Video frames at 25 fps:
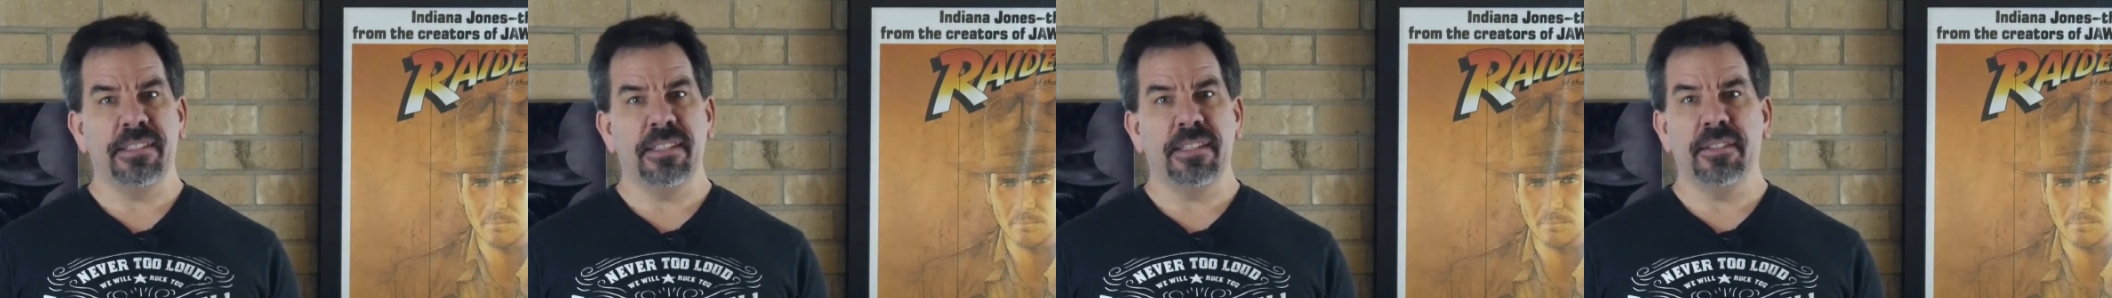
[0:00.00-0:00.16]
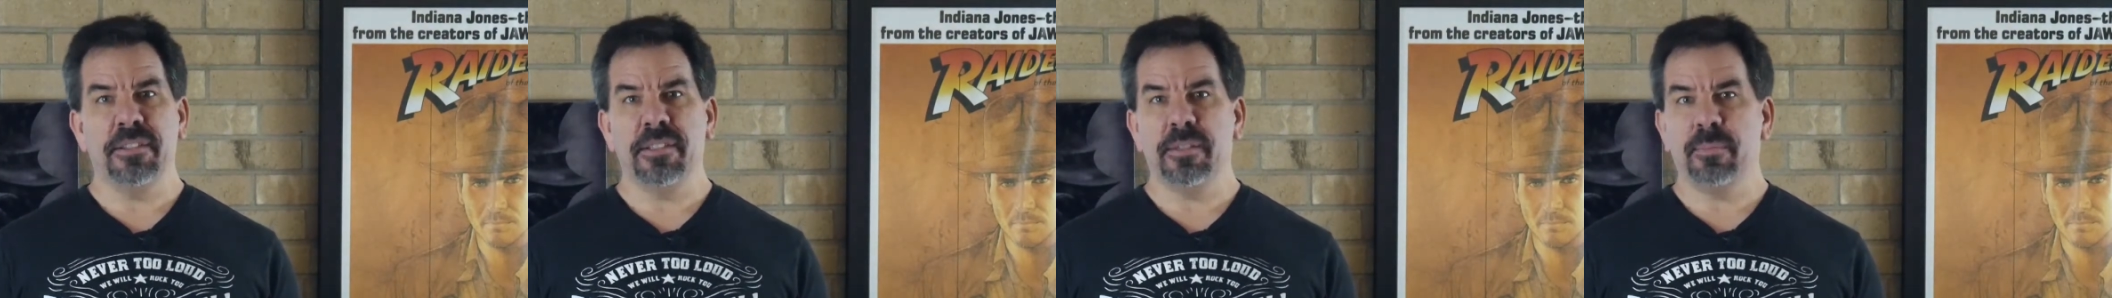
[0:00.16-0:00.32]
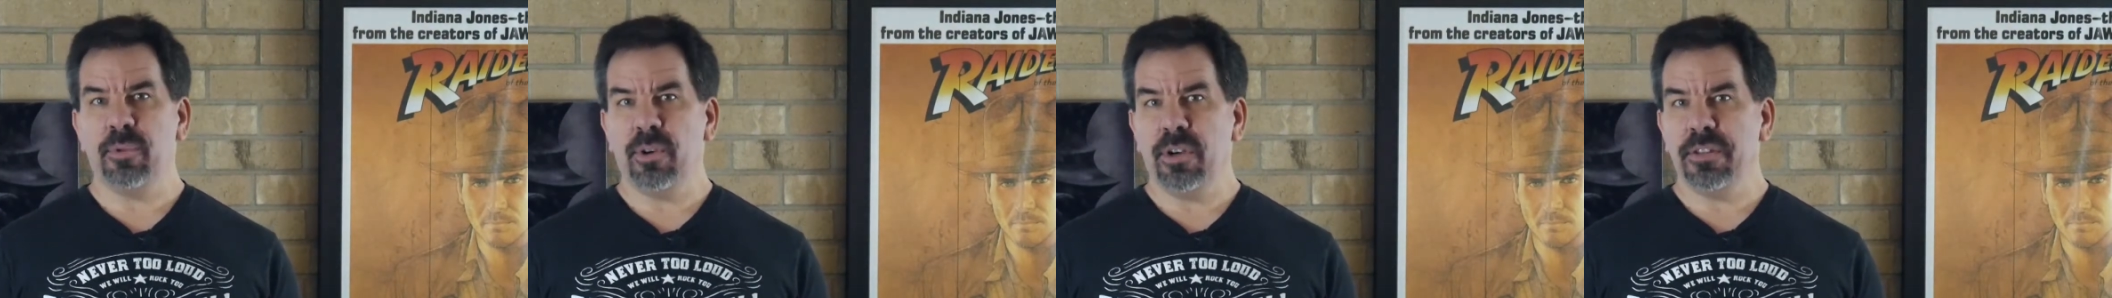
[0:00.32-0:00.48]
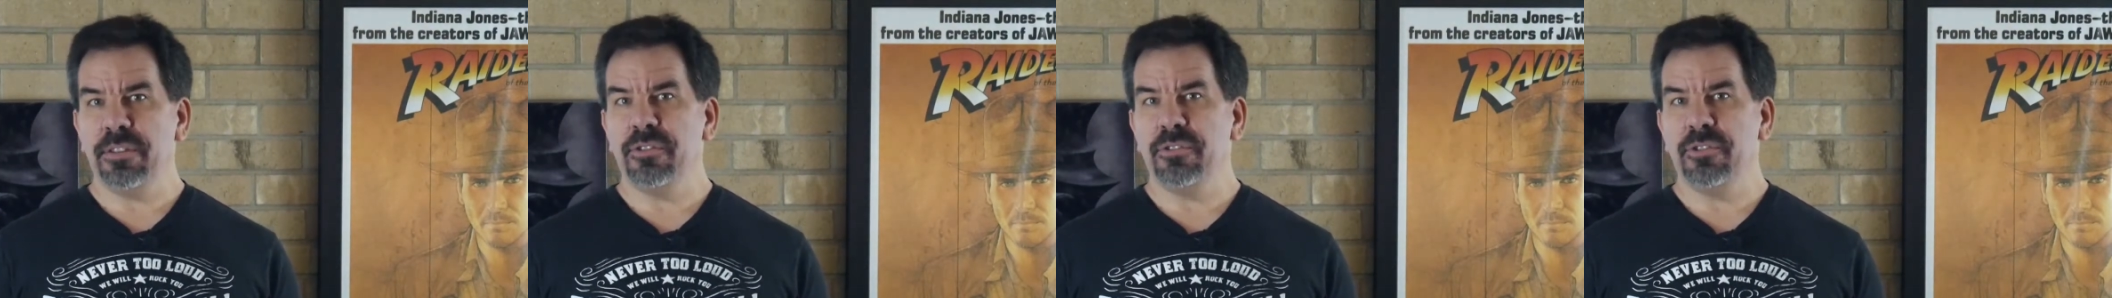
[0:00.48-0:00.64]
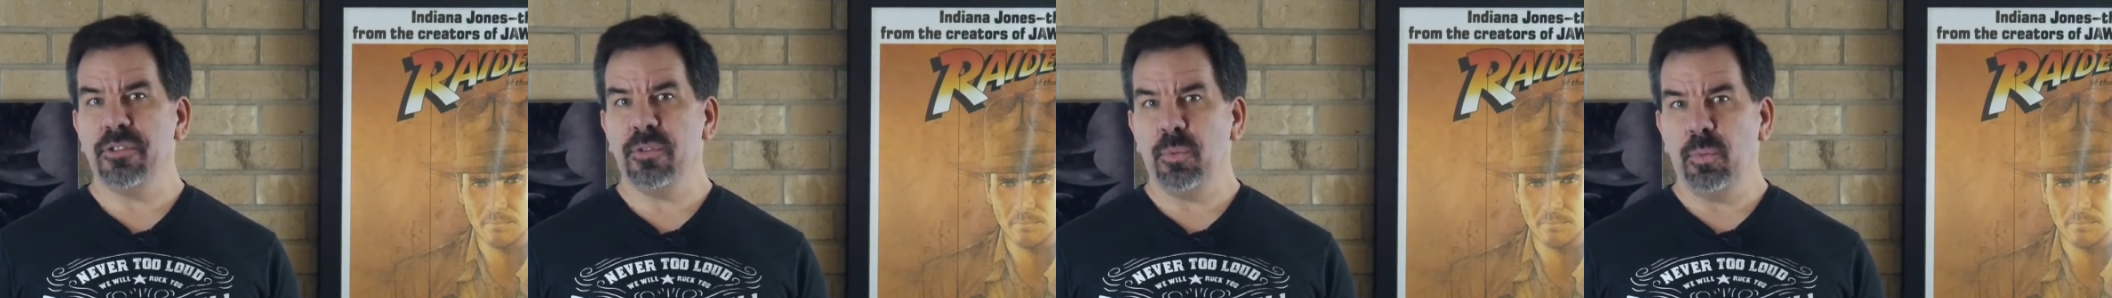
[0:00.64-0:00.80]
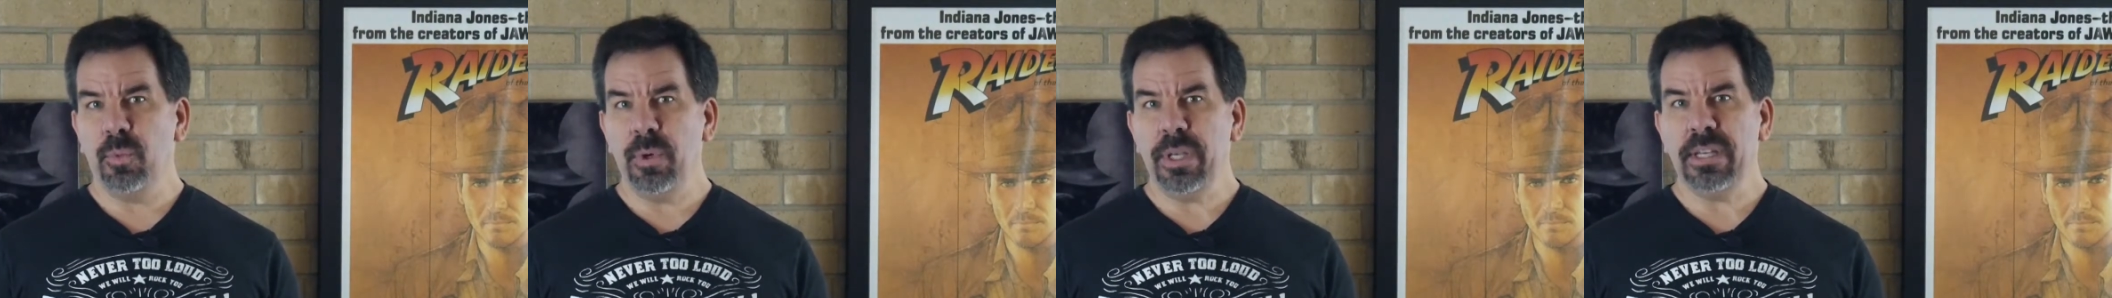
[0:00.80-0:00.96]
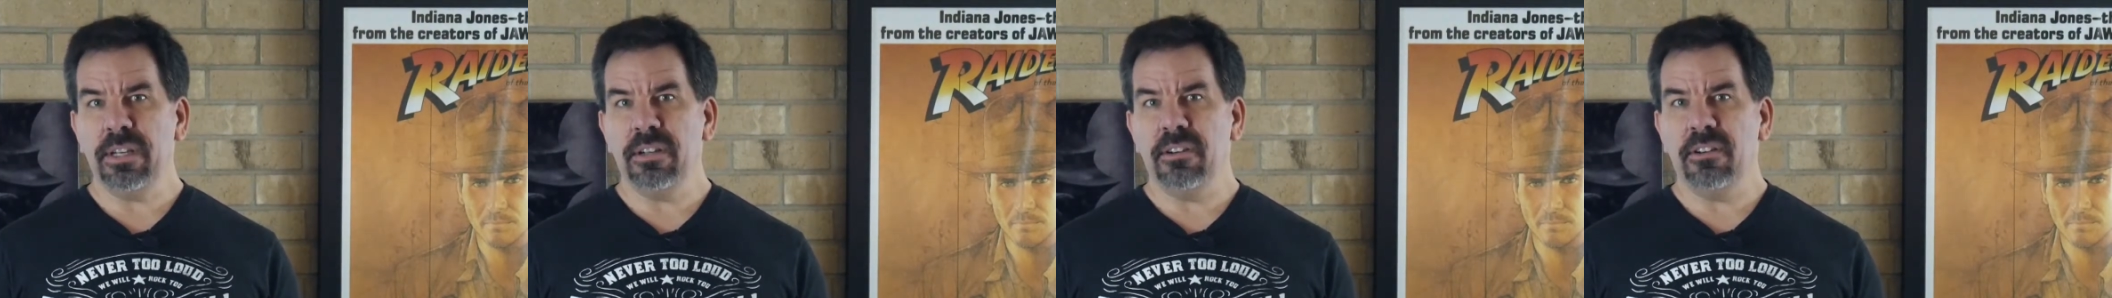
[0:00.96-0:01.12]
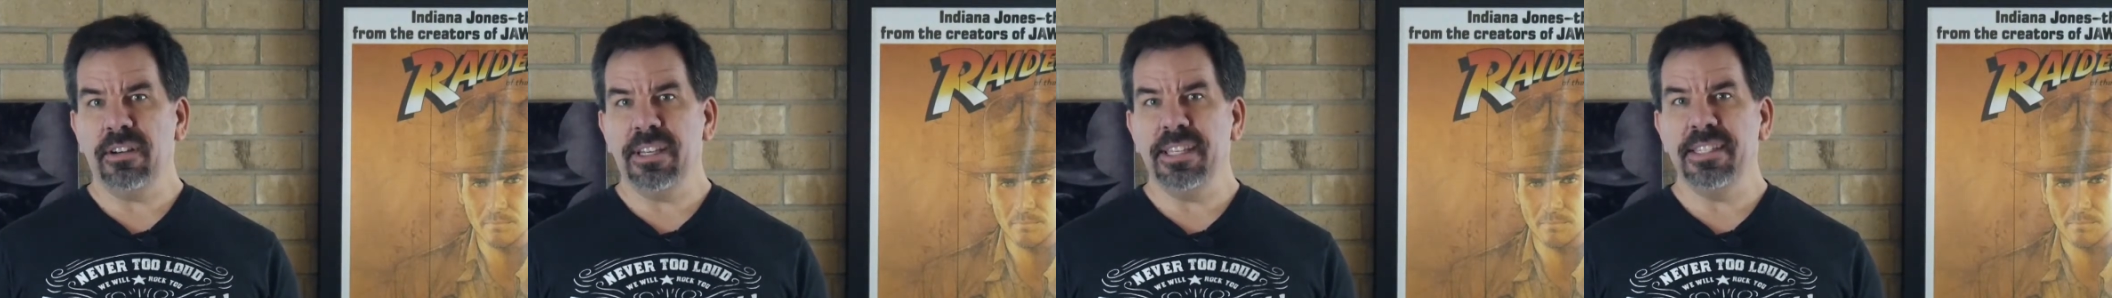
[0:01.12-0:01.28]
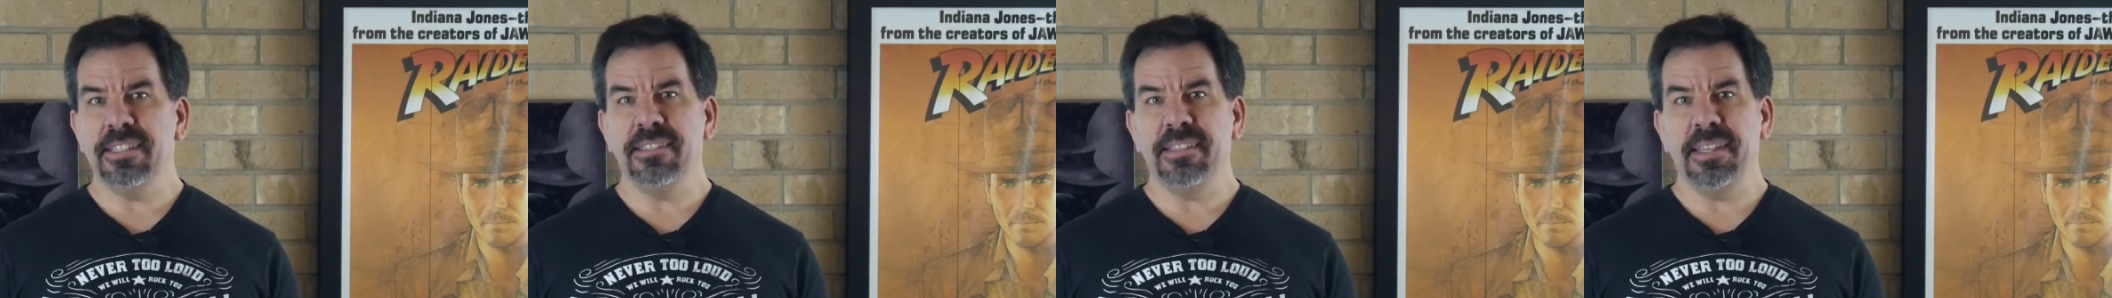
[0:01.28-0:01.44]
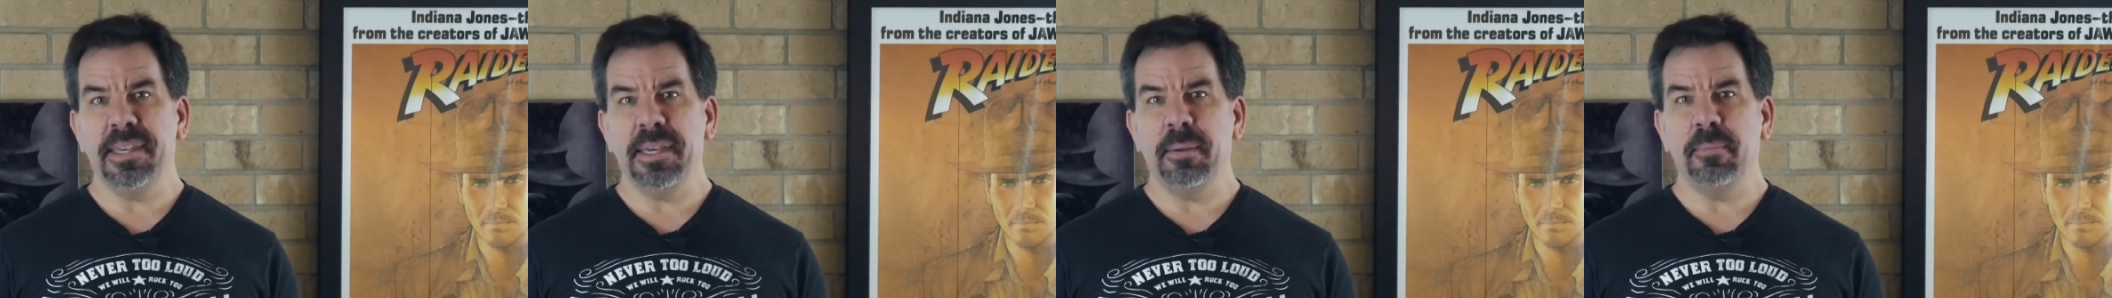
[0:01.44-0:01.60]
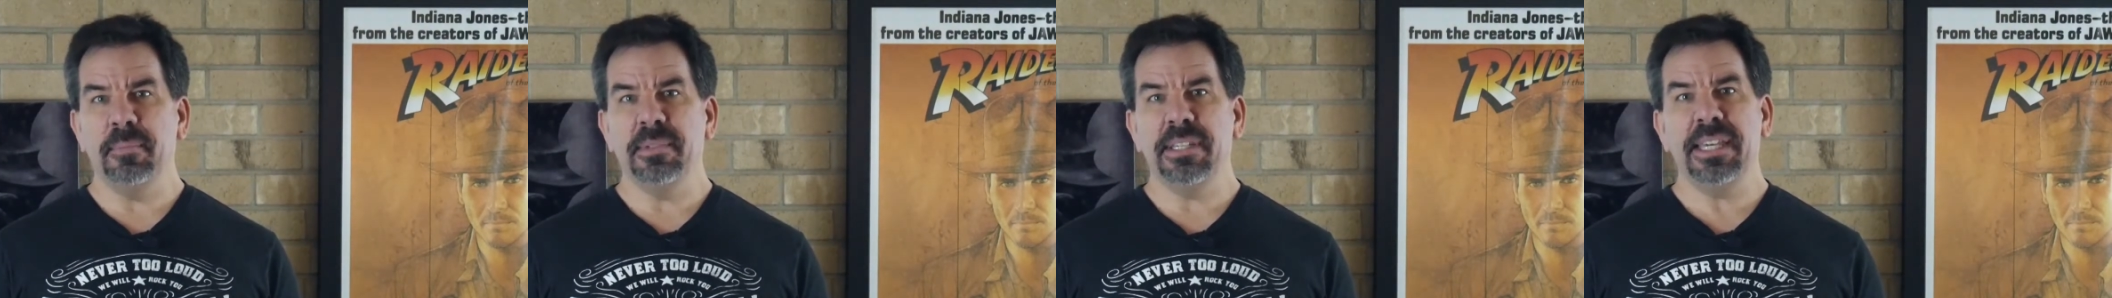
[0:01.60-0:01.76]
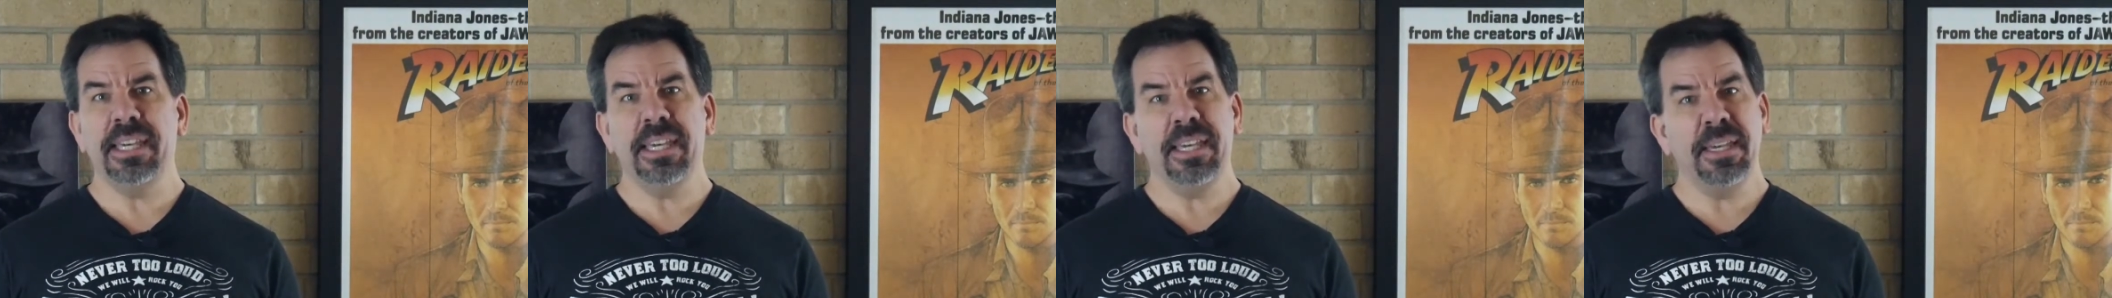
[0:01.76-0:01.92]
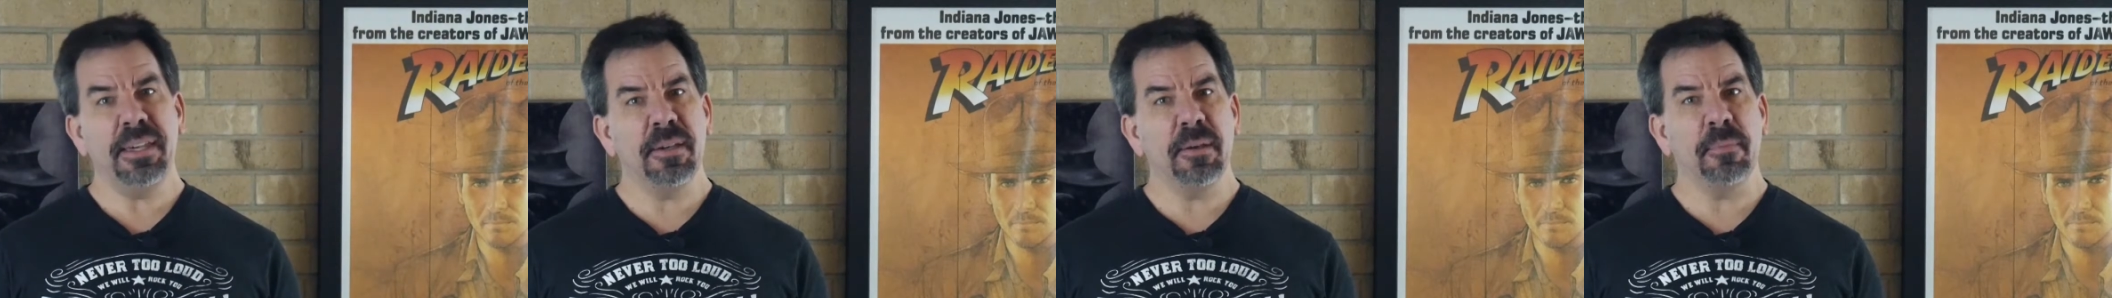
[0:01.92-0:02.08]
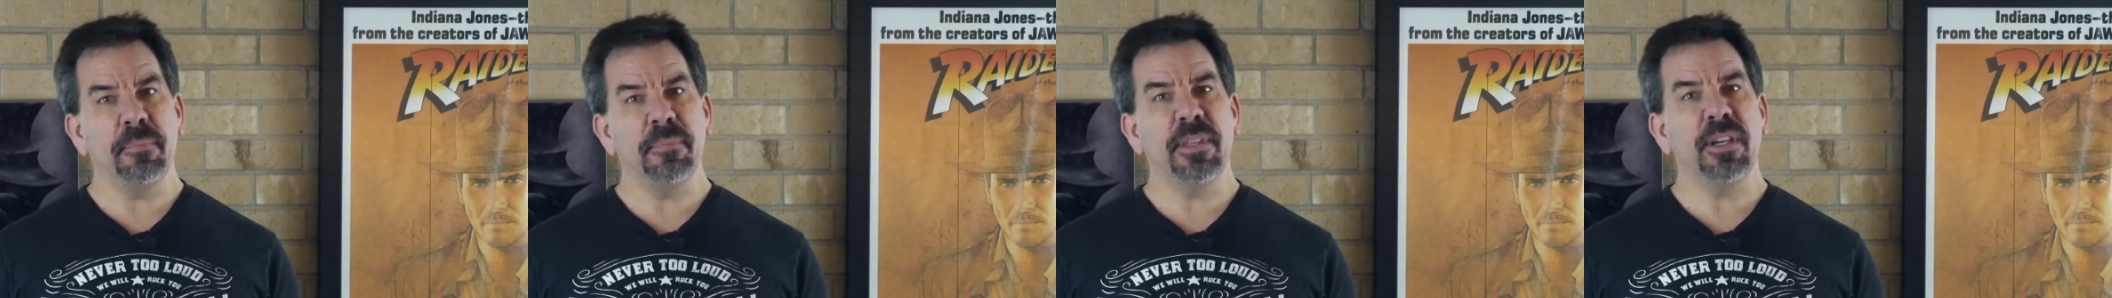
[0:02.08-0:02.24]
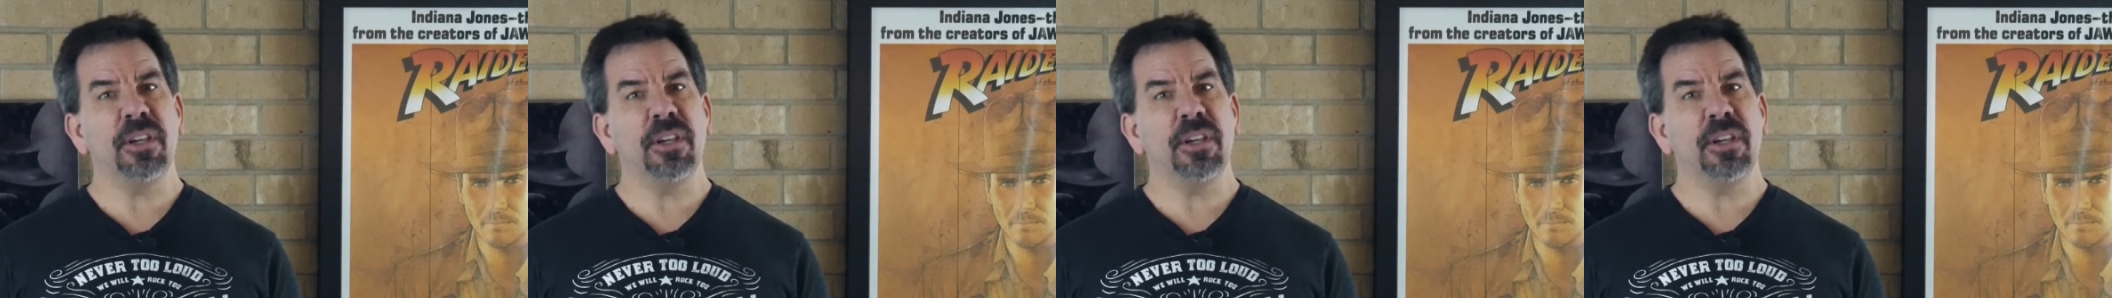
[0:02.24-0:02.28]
that his brother's will has named him